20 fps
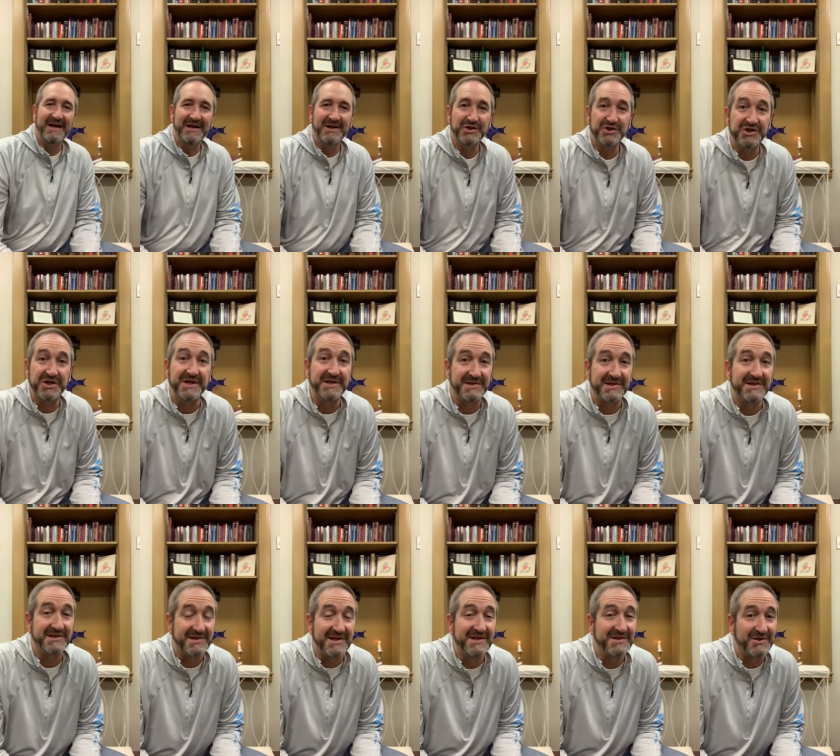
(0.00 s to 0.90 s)

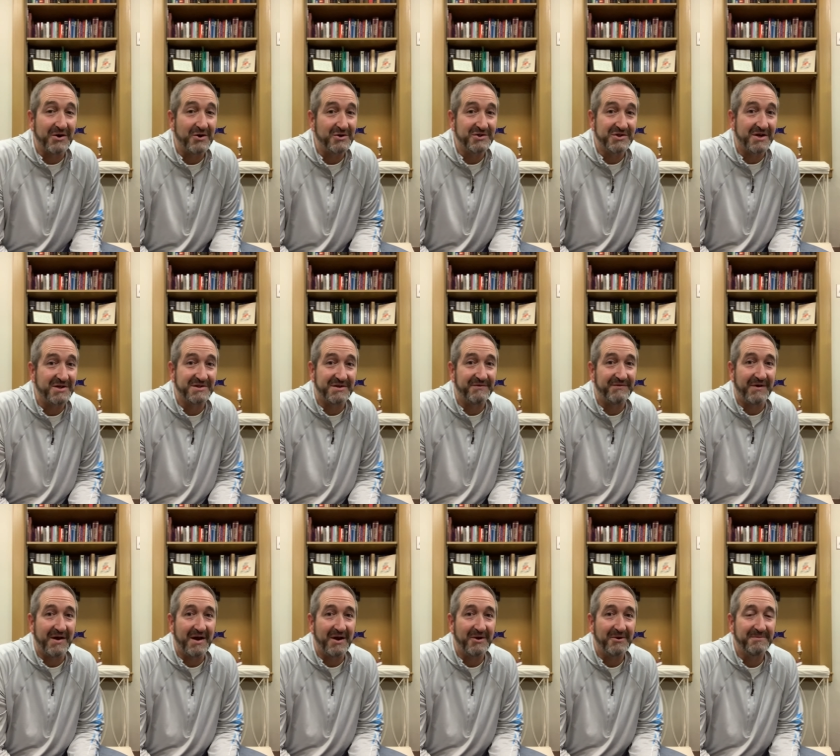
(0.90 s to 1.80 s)
Jesus is our
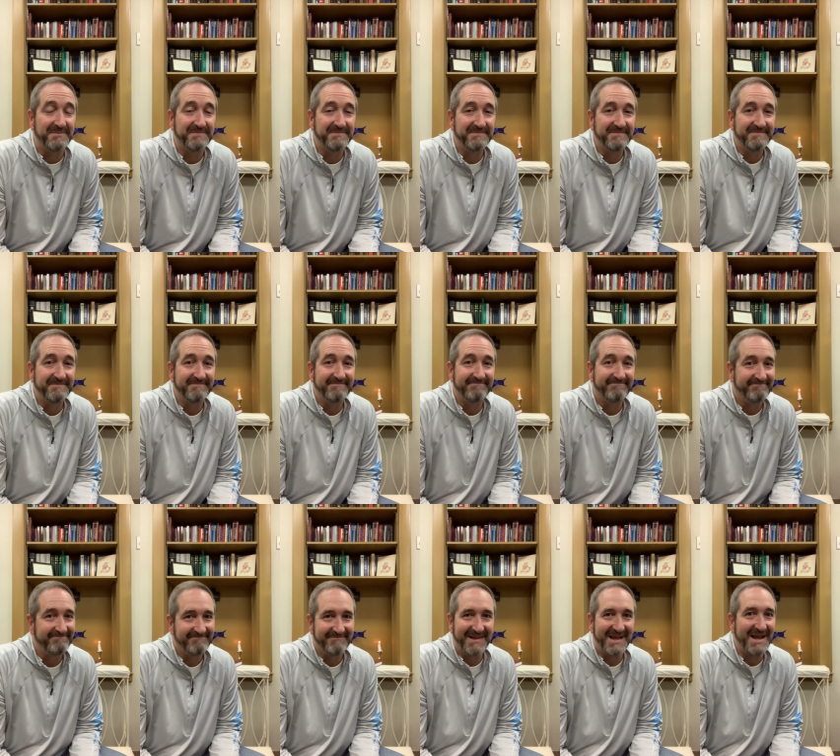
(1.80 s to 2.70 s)
justifier,
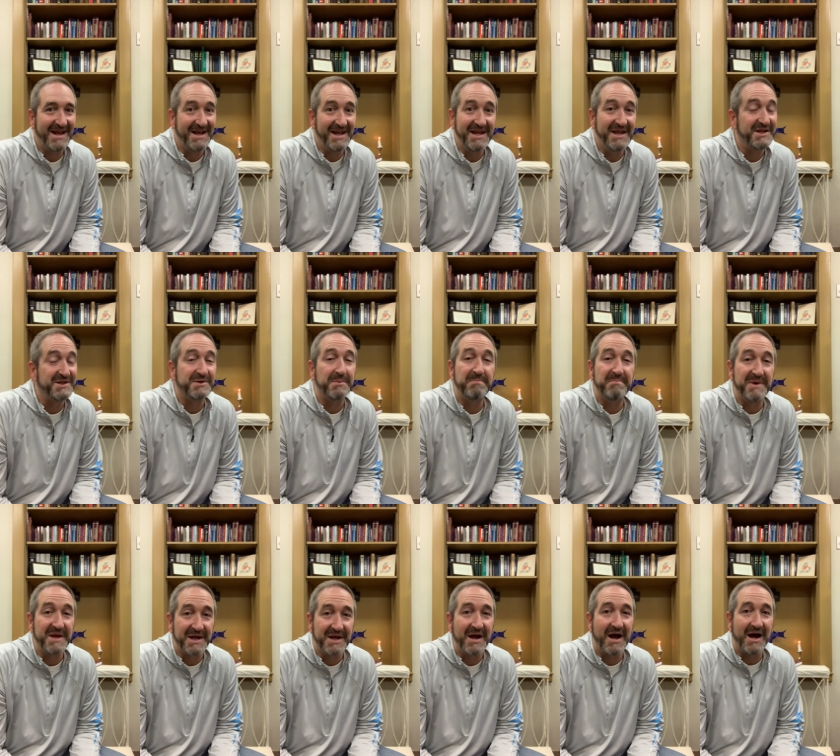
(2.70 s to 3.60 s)
and he is a
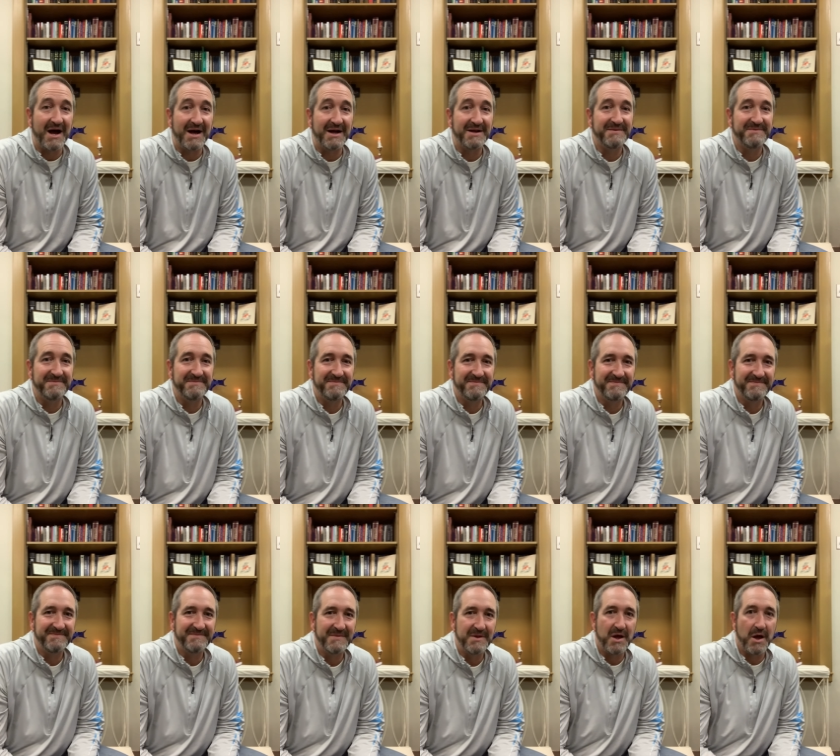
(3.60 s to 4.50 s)
big God,
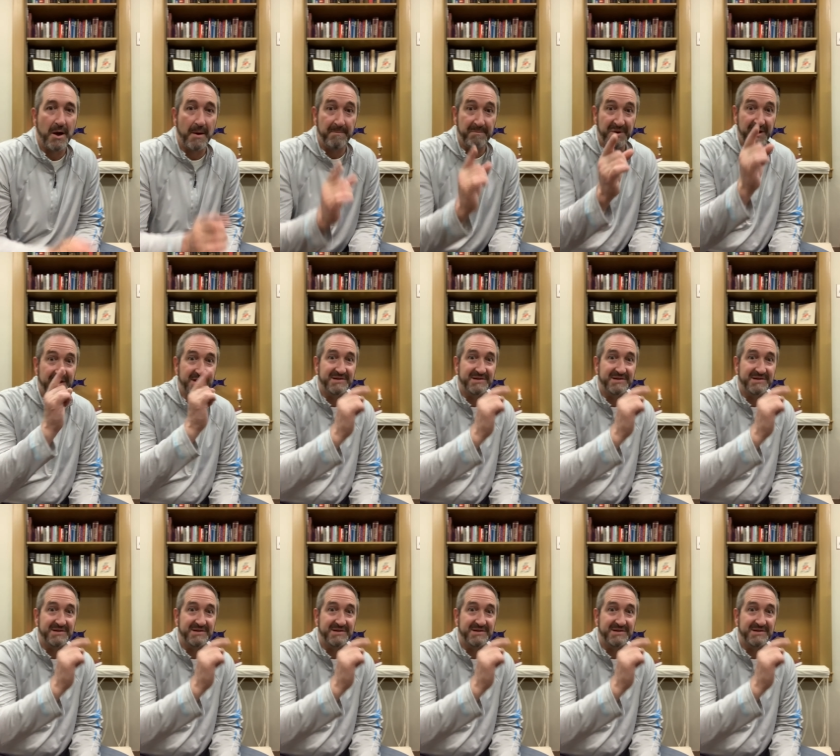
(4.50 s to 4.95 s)
a big